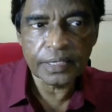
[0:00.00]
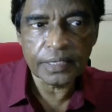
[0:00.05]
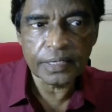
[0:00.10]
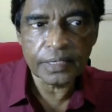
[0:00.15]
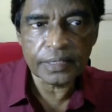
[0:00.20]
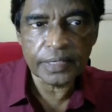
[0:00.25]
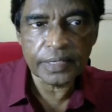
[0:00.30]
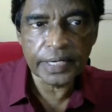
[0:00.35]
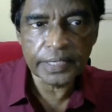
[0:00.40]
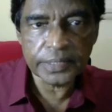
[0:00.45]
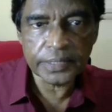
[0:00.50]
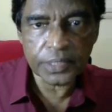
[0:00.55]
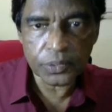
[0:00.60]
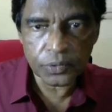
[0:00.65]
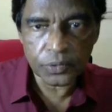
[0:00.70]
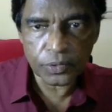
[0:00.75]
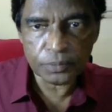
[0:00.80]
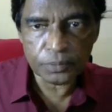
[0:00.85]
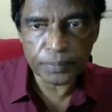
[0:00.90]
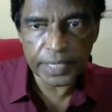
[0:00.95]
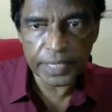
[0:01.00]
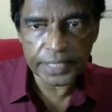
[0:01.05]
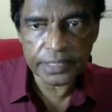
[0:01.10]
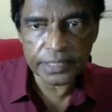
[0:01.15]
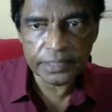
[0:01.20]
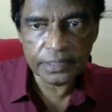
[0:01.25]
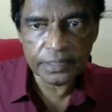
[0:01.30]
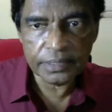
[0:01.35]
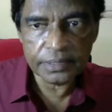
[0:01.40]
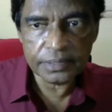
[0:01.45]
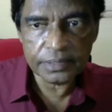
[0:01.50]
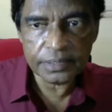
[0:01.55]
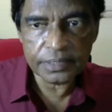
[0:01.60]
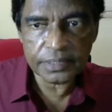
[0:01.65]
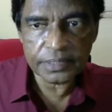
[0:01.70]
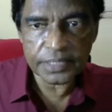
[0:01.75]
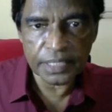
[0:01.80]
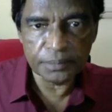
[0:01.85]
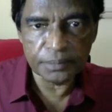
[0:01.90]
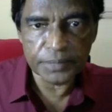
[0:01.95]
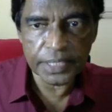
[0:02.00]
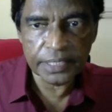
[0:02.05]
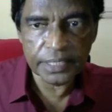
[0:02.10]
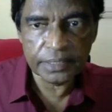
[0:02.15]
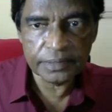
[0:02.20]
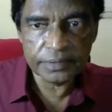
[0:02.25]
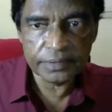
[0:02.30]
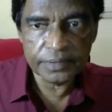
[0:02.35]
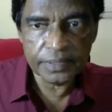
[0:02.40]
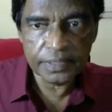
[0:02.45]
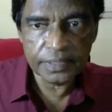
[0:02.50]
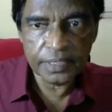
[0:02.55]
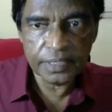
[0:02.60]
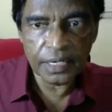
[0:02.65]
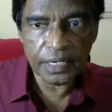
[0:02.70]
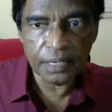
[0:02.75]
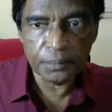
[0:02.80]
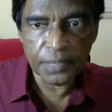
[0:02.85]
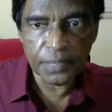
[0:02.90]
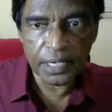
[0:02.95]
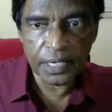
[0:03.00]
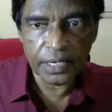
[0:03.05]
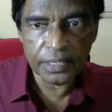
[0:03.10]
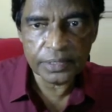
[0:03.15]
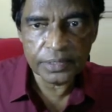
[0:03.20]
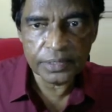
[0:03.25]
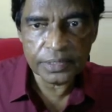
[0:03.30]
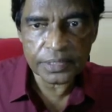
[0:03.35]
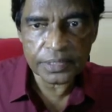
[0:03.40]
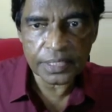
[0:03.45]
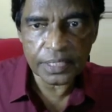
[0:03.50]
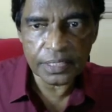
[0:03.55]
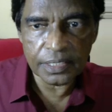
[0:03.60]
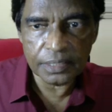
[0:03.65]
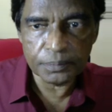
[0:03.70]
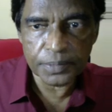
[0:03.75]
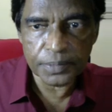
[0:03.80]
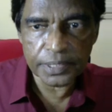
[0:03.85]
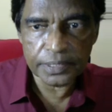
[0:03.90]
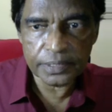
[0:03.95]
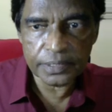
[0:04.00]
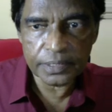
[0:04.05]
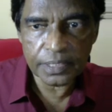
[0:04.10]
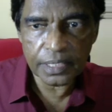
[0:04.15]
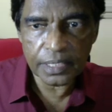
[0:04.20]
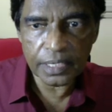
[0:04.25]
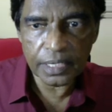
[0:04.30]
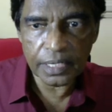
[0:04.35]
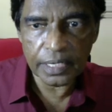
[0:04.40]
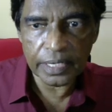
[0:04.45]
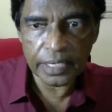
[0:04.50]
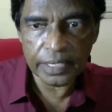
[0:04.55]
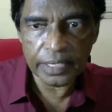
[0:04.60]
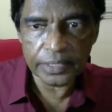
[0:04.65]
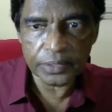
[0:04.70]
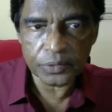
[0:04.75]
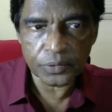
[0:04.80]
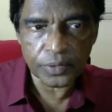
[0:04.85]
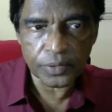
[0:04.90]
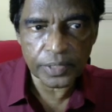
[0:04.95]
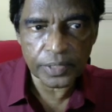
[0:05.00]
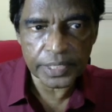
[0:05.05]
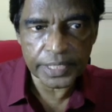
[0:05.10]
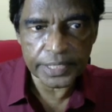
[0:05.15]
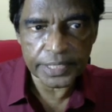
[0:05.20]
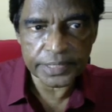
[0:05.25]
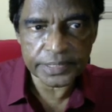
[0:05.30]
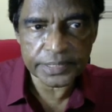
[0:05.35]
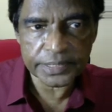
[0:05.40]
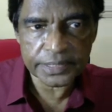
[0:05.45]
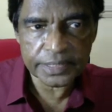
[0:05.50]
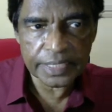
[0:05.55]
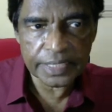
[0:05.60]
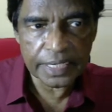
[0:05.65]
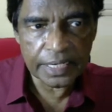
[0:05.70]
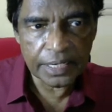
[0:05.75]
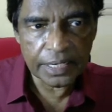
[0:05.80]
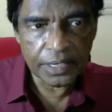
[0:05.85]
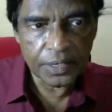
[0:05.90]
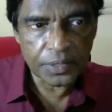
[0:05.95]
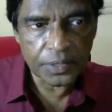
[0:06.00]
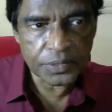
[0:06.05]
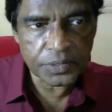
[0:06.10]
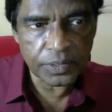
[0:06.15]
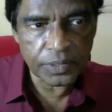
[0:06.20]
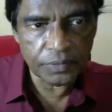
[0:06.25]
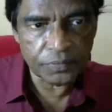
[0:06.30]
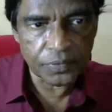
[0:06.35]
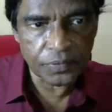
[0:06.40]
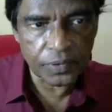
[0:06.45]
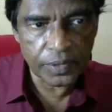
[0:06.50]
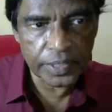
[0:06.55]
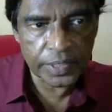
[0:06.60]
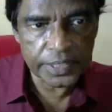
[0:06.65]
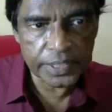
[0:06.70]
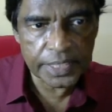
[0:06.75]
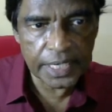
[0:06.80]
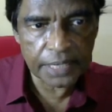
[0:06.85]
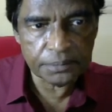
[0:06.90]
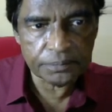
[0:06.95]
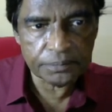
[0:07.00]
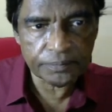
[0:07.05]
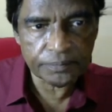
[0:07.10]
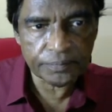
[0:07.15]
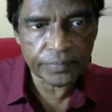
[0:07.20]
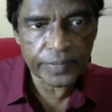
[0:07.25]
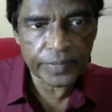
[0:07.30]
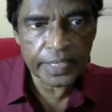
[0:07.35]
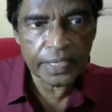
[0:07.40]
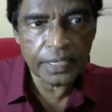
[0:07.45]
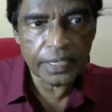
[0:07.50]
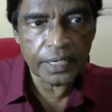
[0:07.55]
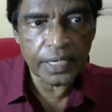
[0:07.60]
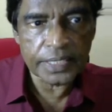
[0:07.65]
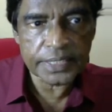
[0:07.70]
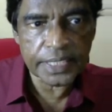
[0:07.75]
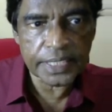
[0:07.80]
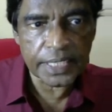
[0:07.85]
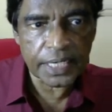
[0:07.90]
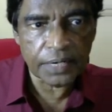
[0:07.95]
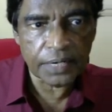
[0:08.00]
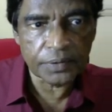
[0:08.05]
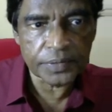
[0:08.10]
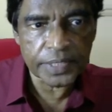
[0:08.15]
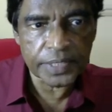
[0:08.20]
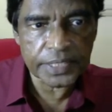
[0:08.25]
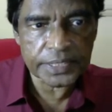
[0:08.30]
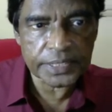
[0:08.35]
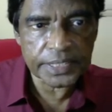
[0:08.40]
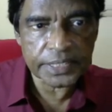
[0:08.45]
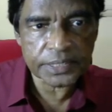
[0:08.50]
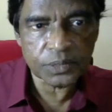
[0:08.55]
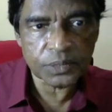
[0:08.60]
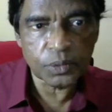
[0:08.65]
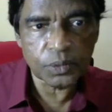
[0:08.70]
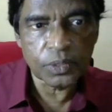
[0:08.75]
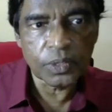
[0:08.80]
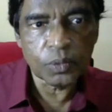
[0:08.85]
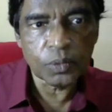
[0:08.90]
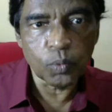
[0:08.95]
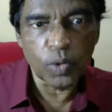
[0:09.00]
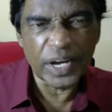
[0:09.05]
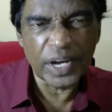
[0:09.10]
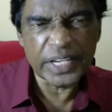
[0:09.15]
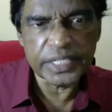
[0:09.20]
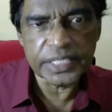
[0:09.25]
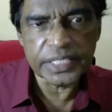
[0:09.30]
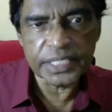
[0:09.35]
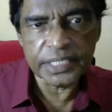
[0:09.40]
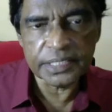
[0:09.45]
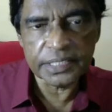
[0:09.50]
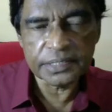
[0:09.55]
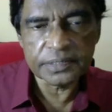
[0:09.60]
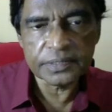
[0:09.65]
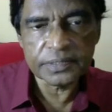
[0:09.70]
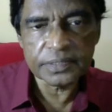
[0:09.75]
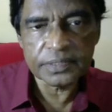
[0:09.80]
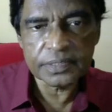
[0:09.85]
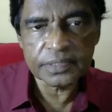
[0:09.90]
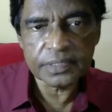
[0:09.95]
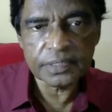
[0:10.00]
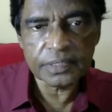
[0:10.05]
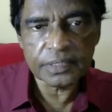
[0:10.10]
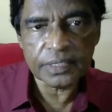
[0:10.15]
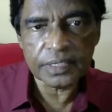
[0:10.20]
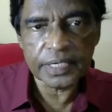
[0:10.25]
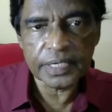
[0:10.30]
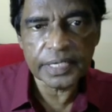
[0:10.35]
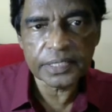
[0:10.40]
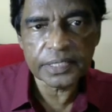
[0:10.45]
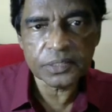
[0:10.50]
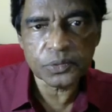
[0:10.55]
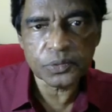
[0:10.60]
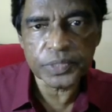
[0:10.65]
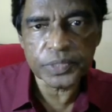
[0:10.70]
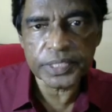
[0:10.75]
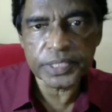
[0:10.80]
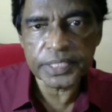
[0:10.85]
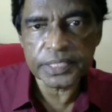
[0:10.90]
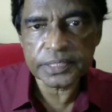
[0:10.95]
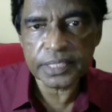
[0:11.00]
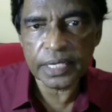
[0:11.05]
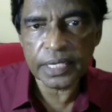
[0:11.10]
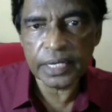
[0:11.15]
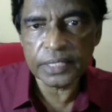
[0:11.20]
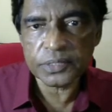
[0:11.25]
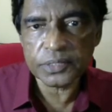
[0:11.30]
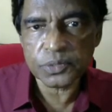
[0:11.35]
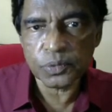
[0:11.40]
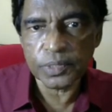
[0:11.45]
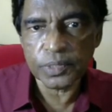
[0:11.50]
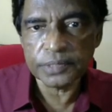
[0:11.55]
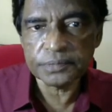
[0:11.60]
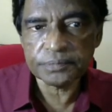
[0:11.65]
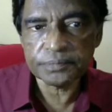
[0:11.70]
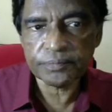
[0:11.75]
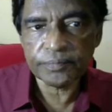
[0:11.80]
Right? The growth pattern, same thing, among urban and rural kids. So you follow the time. Let's say now this is 1 year, right? 2 years, and so on.